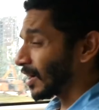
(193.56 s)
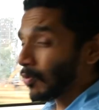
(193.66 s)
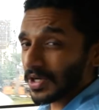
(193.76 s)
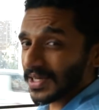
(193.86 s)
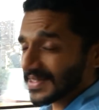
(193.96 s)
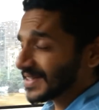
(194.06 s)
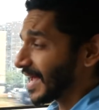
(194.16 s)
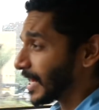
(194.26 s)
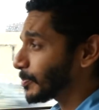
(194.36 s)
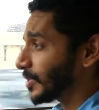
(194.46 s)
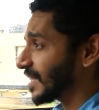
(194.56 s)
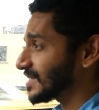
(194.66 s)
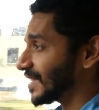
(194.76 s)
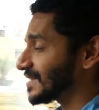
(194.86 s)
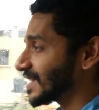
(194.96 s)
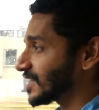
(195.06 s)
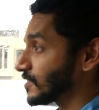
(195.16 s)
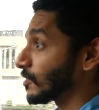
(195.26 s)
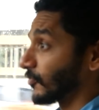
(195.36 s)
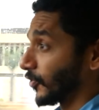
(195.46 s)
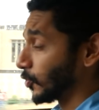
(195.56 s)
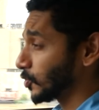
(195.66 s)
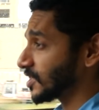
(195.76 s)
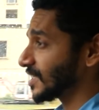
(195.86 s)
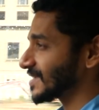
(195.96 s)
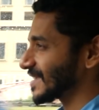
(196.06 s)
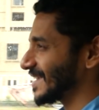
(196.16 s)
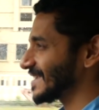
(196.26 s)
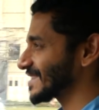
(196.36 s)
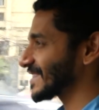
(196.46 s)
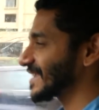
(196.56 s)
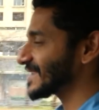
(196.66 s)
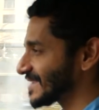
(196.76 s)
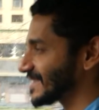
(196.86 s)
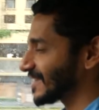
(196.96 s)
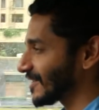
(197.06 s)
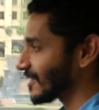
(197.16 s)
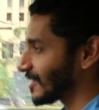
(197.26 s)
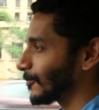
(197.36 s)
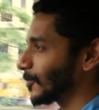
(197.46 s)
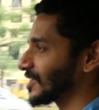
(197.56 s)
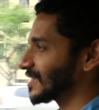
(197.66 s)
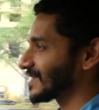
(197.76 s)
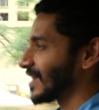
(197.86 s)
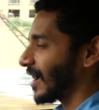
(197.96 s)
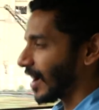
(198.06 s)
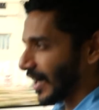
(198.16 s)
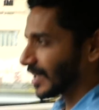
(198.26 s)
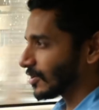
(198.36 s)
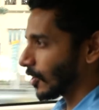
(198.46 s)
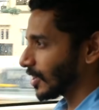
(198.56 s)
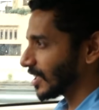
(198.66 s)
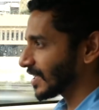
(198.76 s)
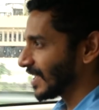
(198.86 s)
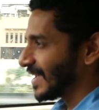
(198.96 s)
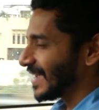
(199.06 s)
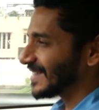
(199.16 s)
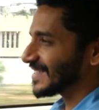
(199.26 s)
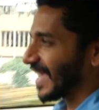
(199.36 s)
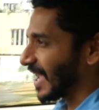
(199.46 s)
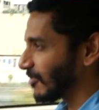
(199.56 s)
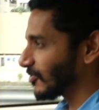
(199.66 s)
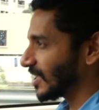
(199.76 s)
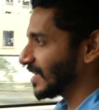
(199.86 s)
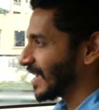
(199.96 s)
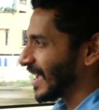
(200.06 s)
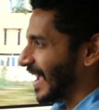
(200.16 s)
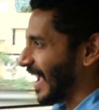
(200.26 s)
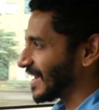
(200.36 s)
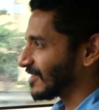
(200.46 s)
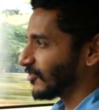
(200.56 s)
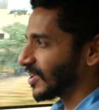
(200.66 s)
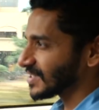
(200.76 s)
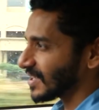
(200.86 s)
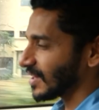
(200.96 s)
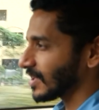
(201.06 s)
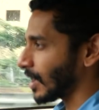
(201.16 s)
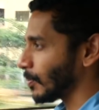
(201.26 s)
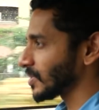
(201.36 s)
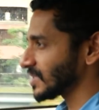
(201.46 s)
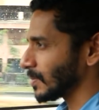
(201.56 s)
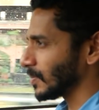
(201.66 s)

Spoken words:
Now what doesn't help that sensation of hugeness is this steering, which is hydraulic, it's heavy, and it feels rather cumbersome.